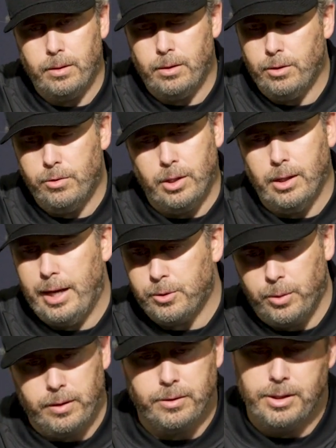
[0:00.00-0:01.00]
Usually, the last
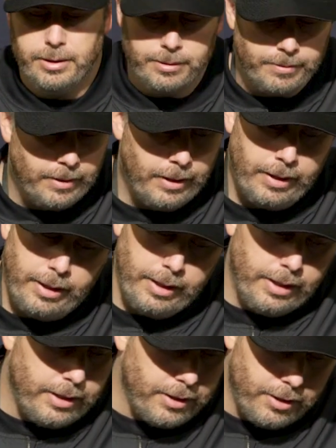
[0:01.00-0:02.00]
week of the season,
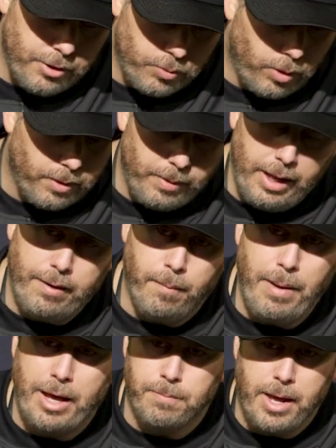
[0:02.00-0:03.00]
you just want to have a
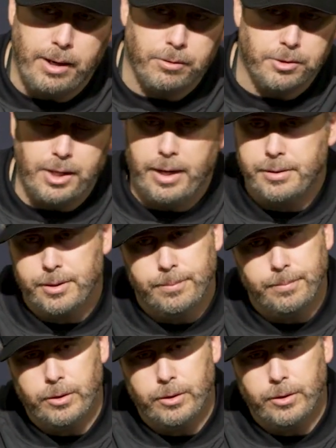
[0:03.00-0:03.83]
mathematical chance.